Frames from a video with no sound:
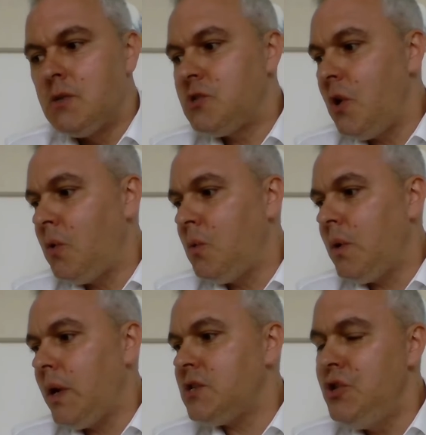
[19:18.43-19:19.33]

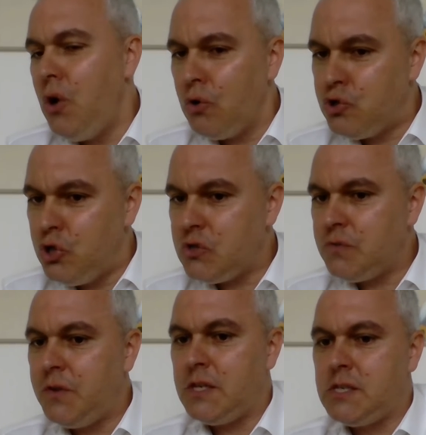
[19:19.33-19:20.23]
So it's not
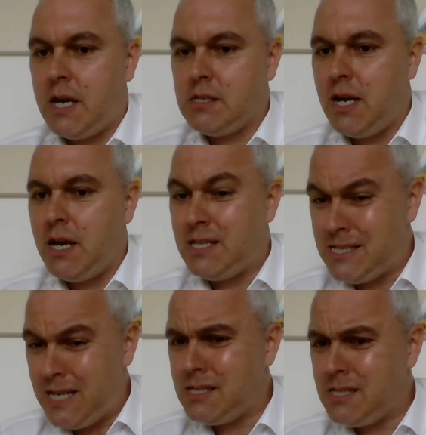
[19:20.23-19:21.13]
just for the tax side.
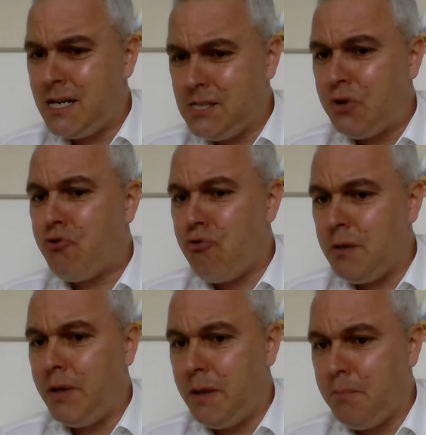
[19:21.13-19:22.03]
The tax side is
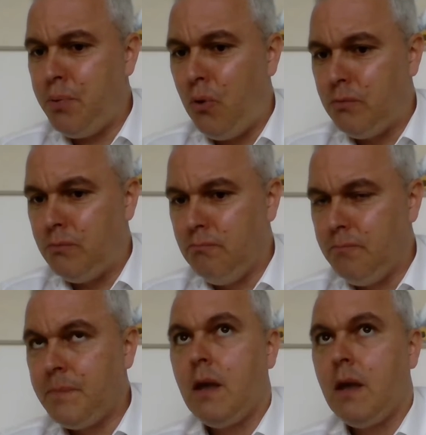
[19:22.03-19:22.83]
incredibly important,